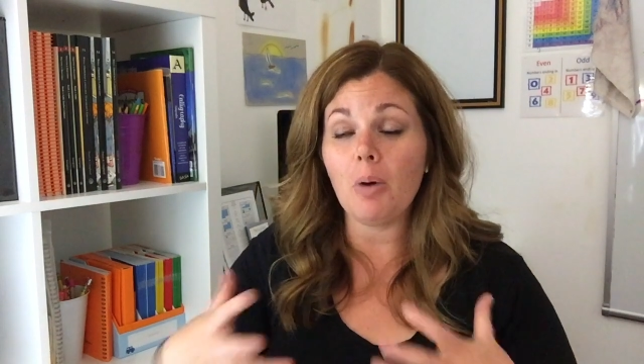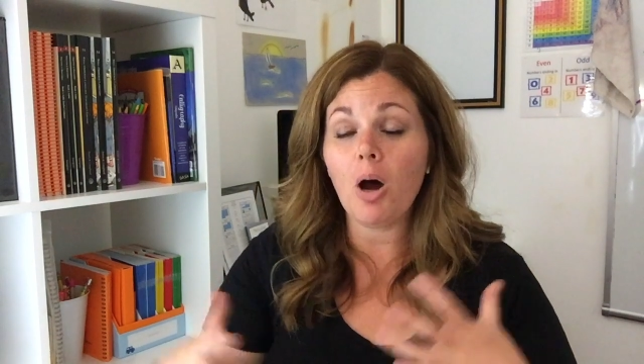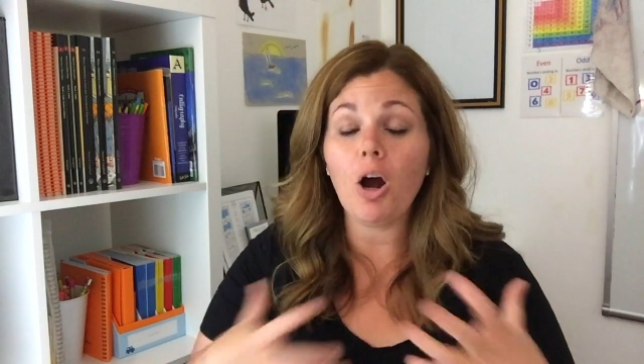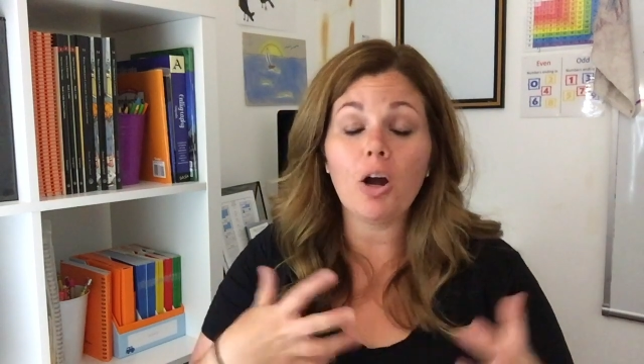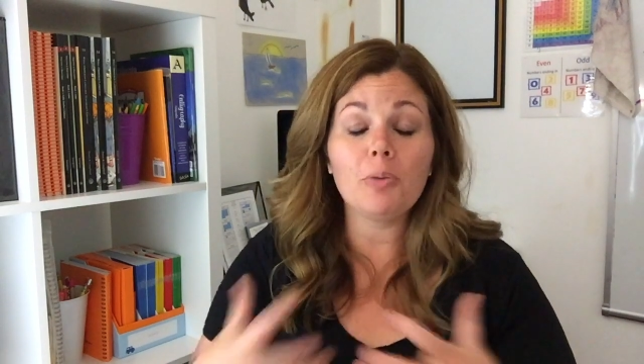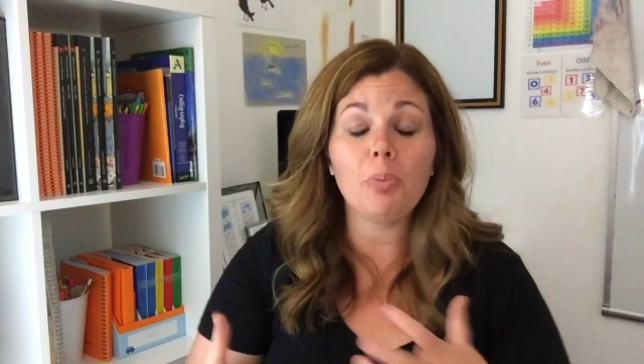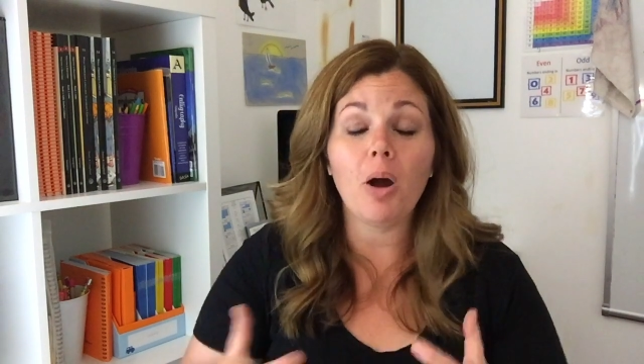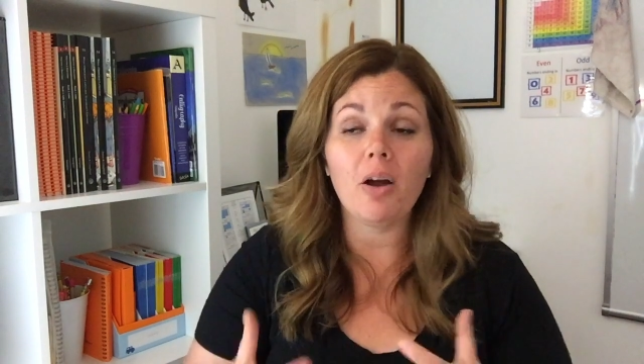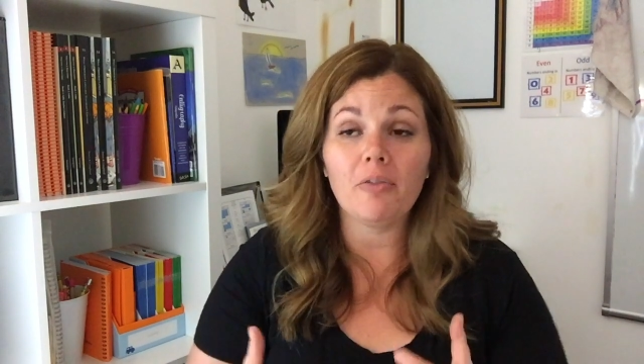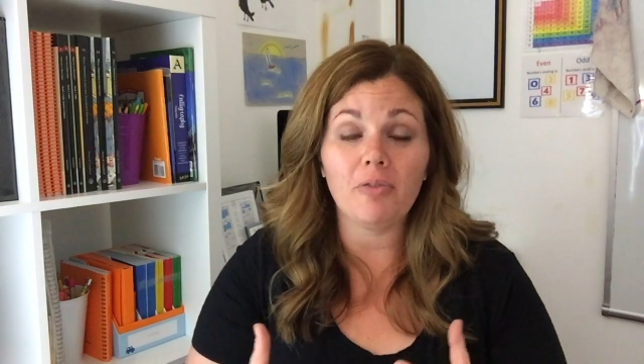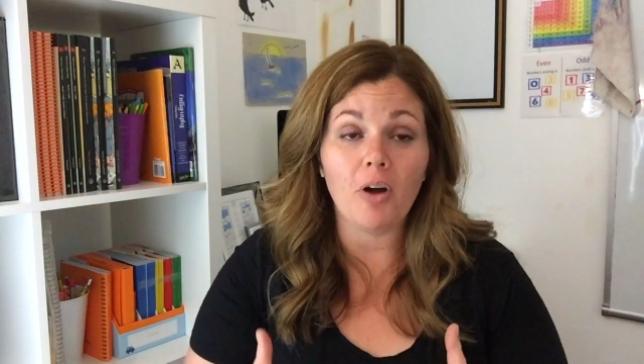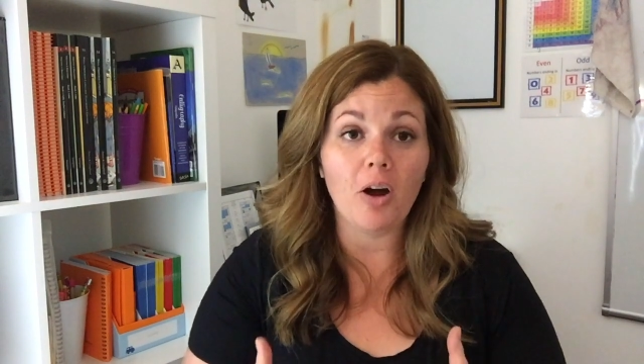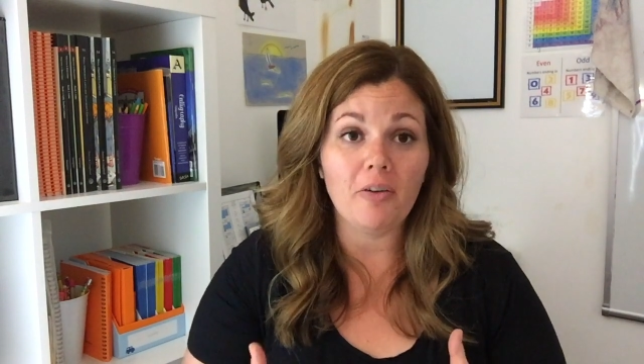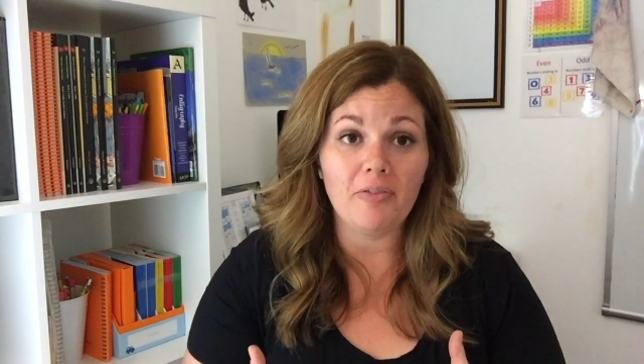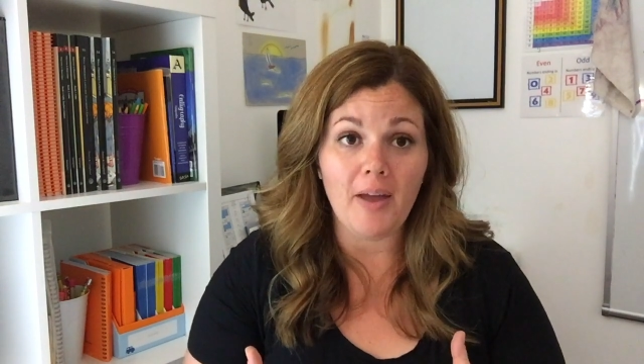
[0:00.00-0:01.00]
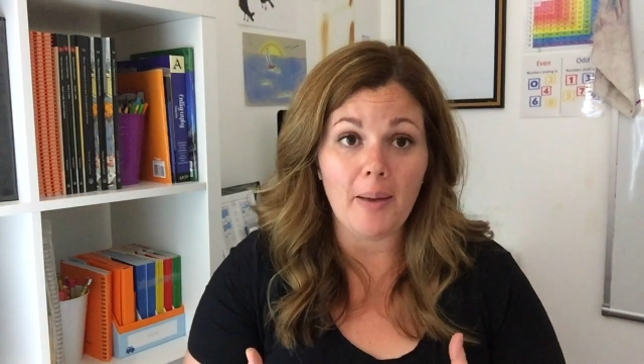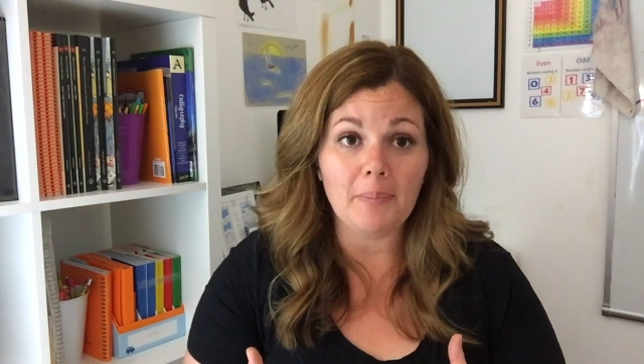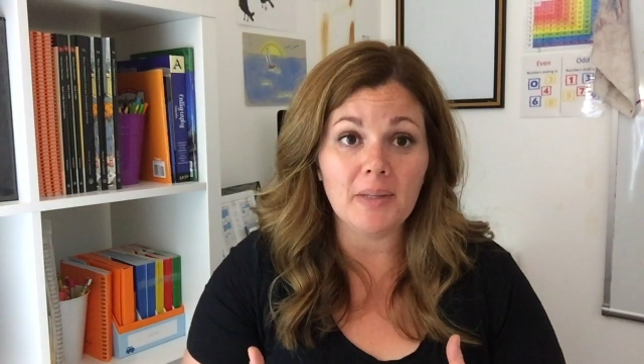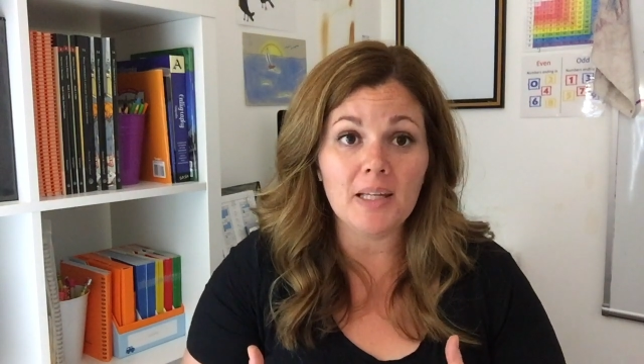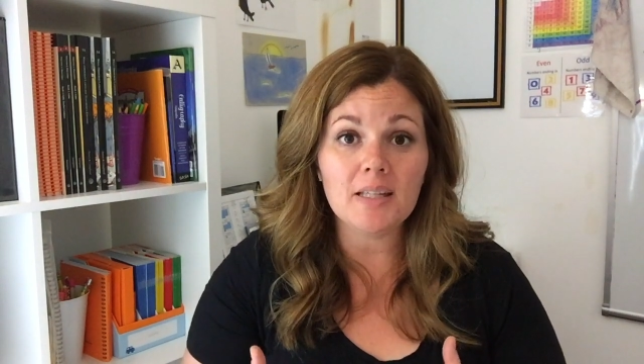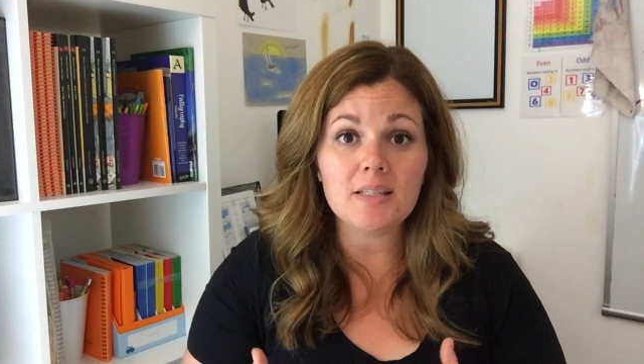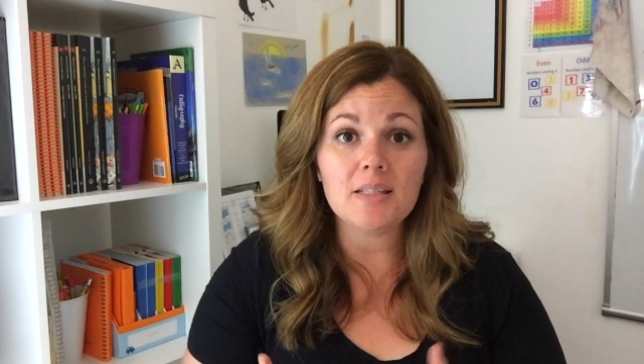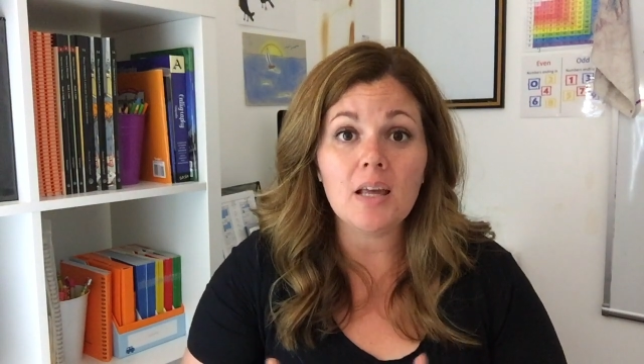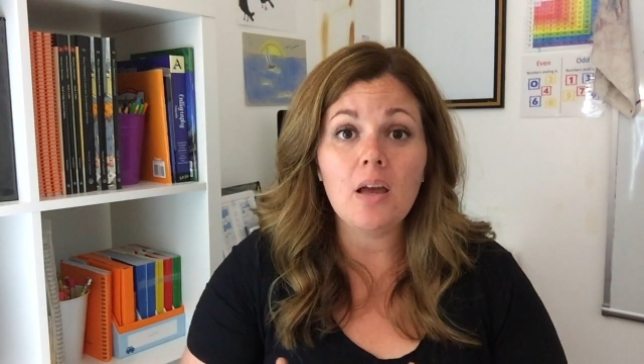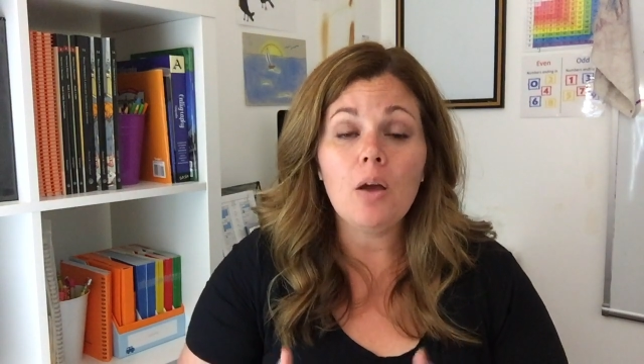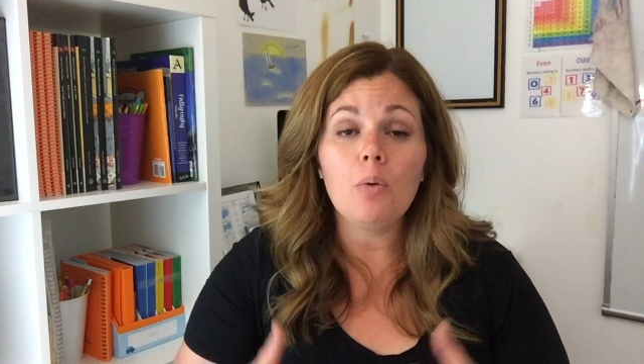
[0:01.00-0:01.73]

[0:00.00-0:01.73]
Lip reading: hard part for our families